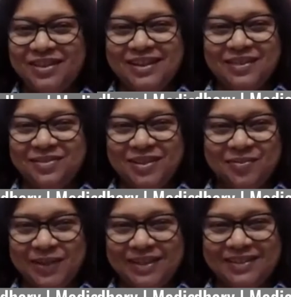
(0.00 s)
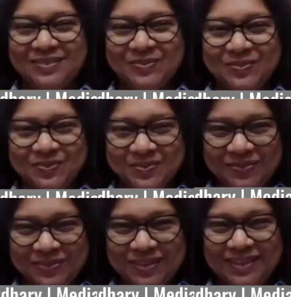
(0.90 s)
very different manner.
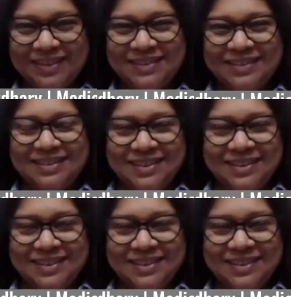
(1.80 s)
Yeah.